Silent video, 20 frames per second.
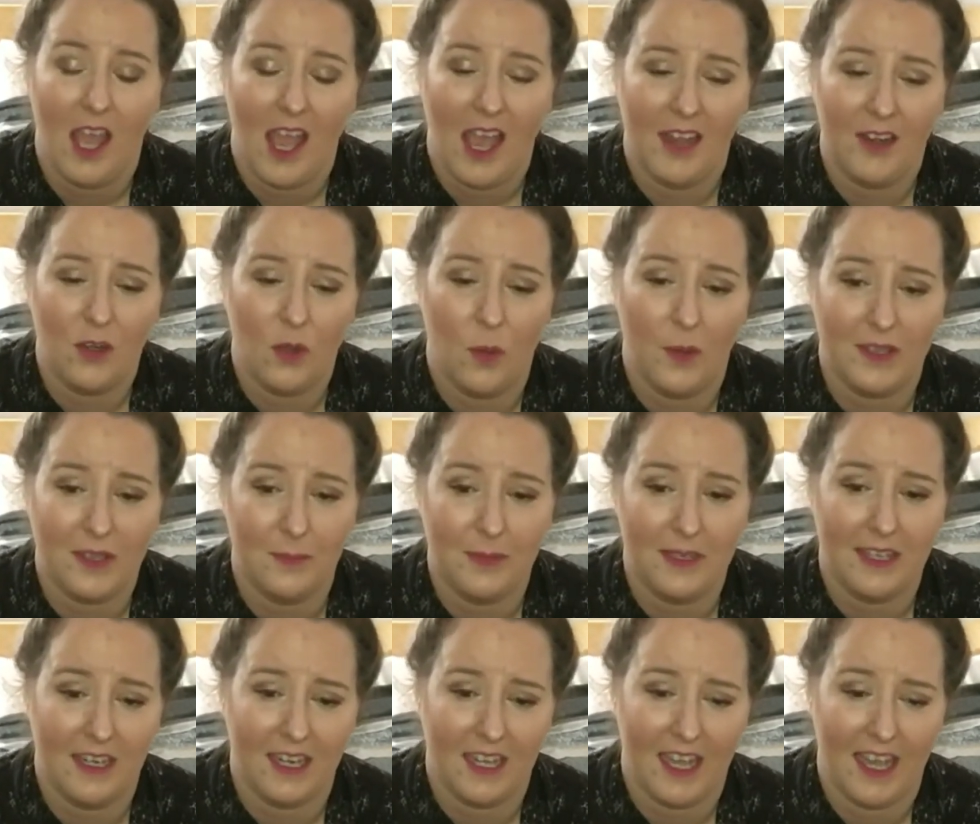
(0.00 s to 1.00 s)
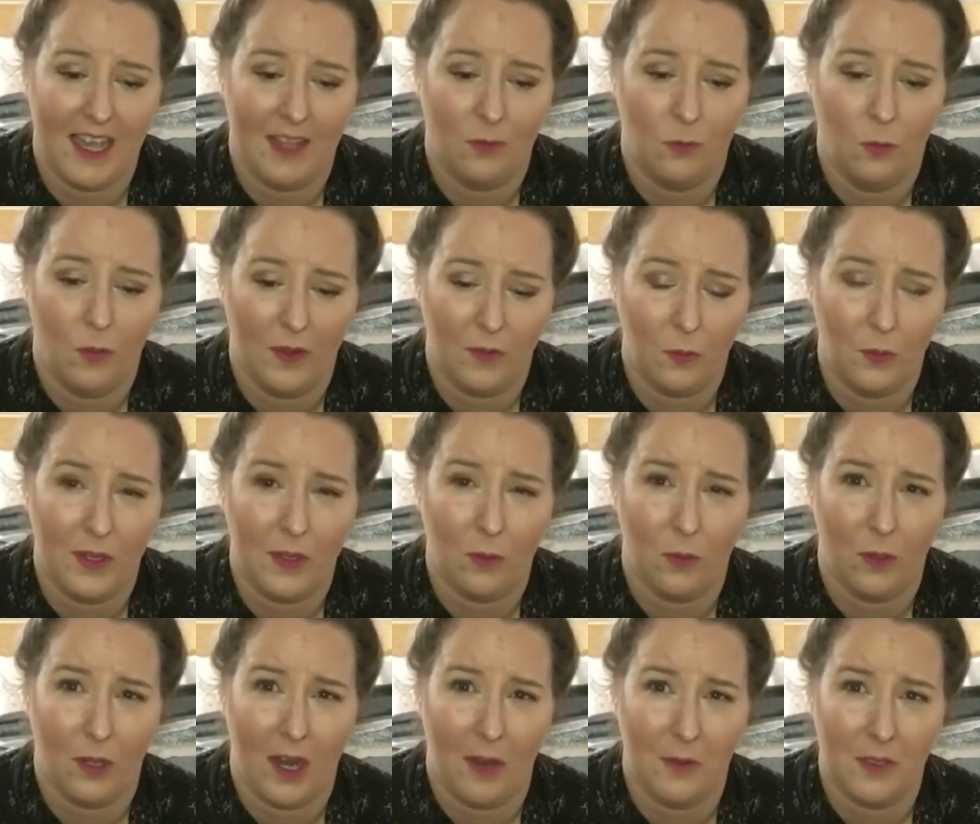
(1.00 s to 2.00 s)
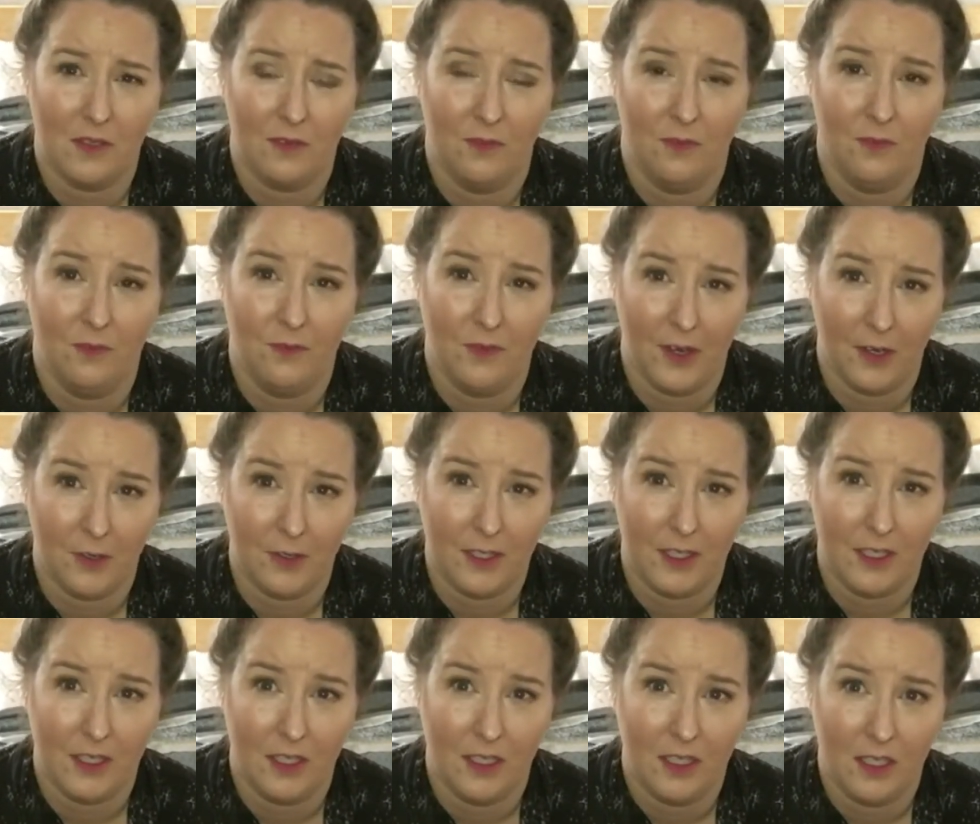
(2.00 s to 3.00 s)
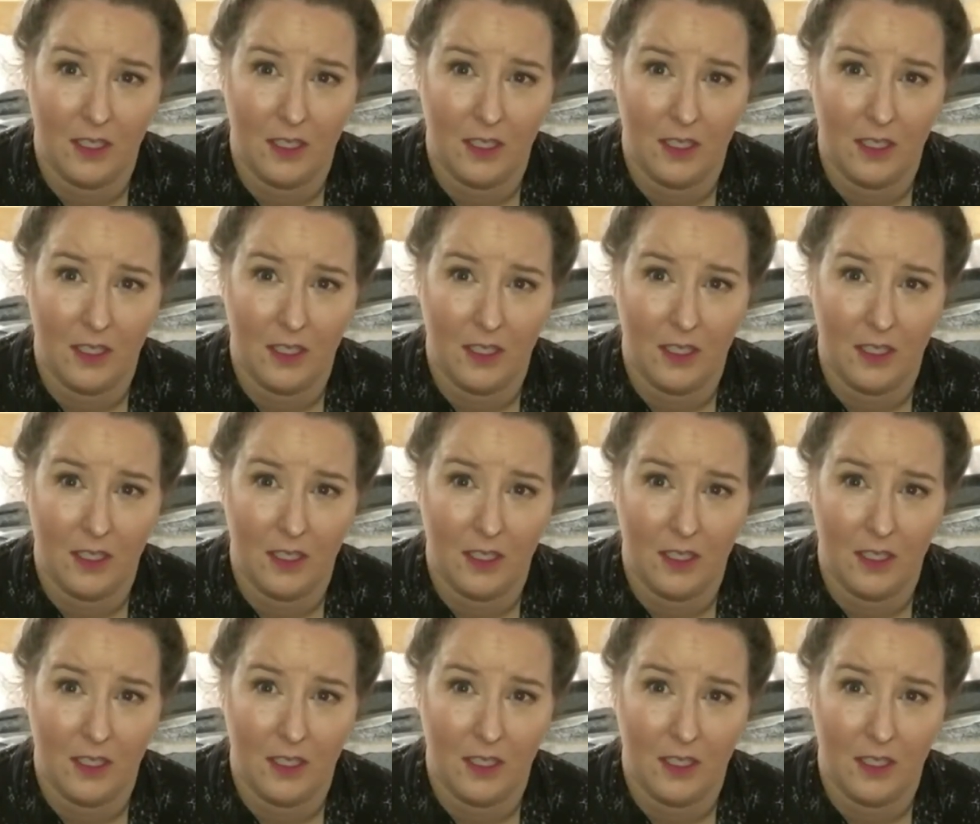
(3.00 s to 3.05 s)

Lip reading: I know at the beginning I had 1 week where I was very